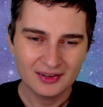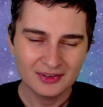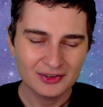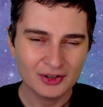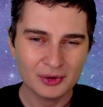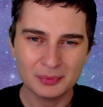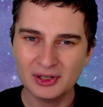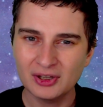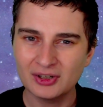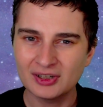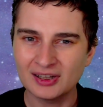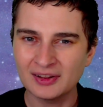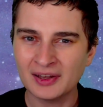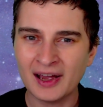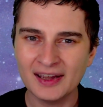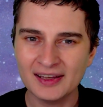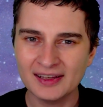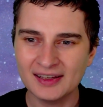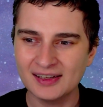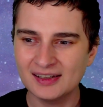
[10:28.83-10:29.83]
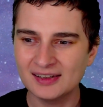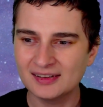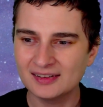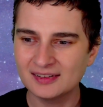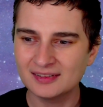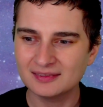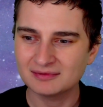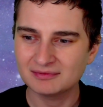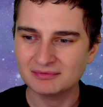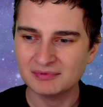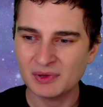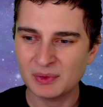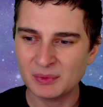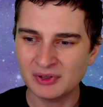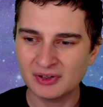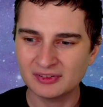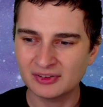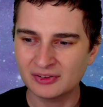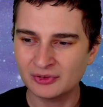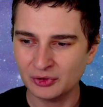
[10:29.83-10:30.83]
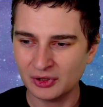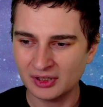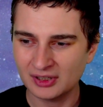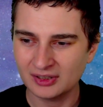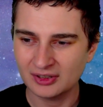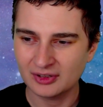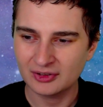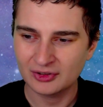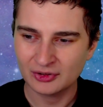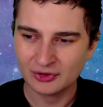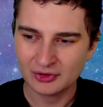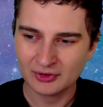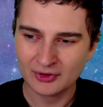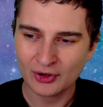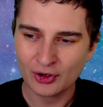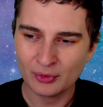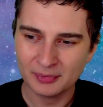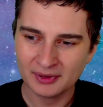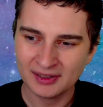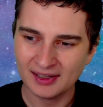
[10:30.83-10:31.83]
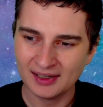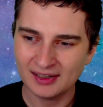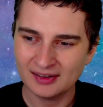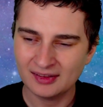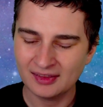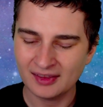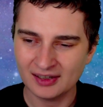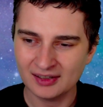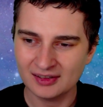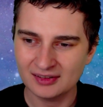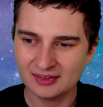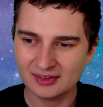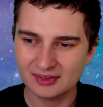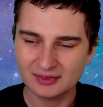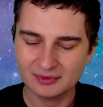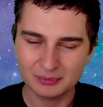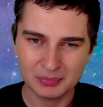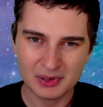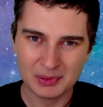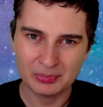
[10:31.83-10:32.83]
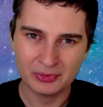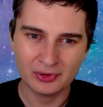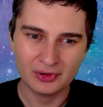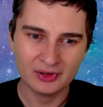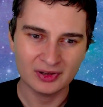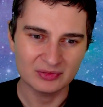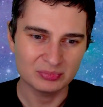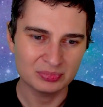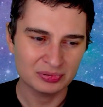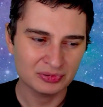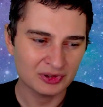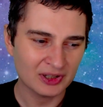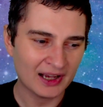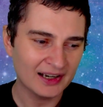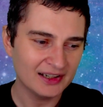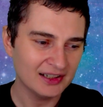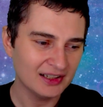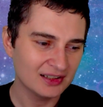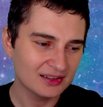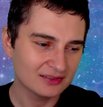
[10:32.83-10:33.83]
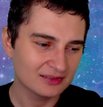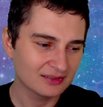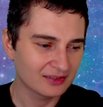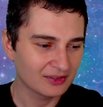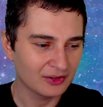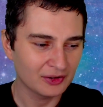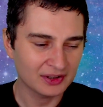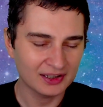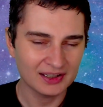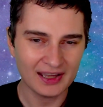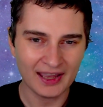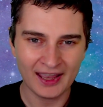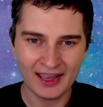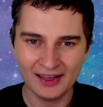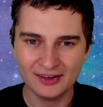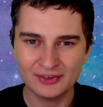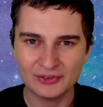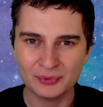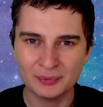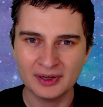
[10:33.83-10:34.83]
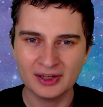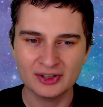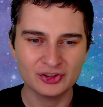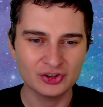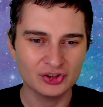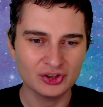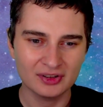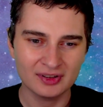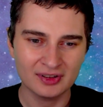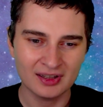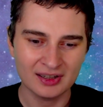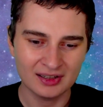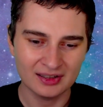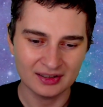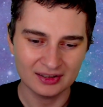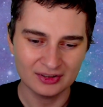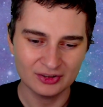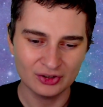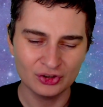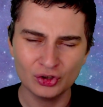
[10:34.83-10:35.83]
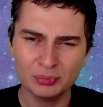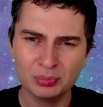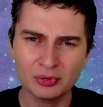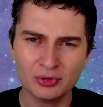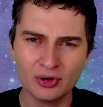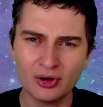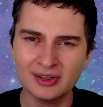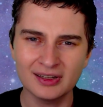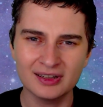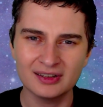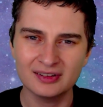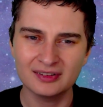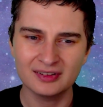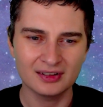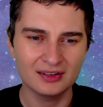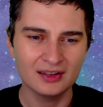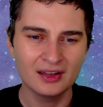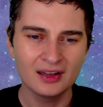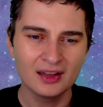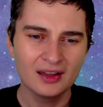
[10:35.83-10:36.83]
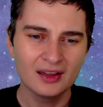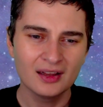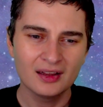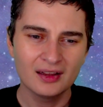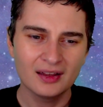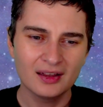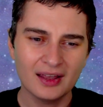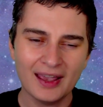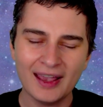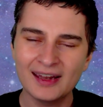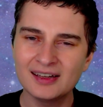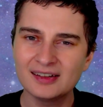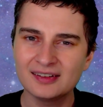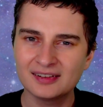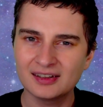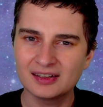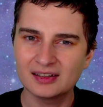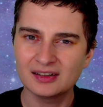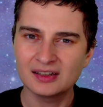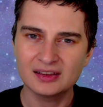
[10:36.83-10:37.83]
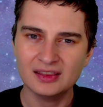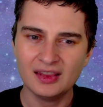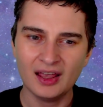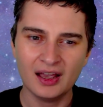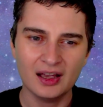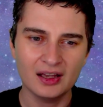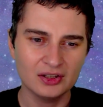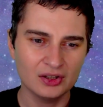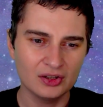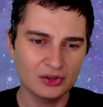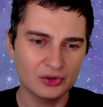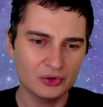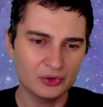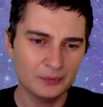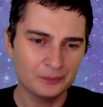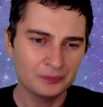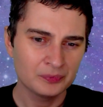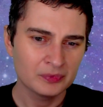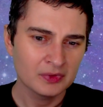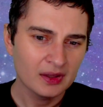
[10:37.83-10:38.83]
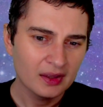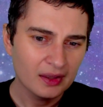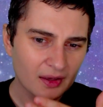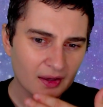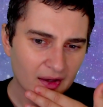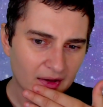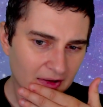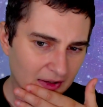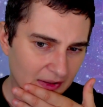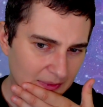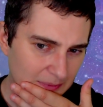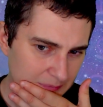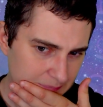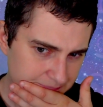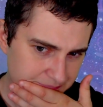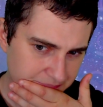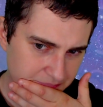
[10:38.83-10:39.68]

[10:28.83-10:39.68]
not being good at lying, maybe not so good at complicated things and people and planning, looking ahead so much, just kind of like just super honest and innocent like that, you know. So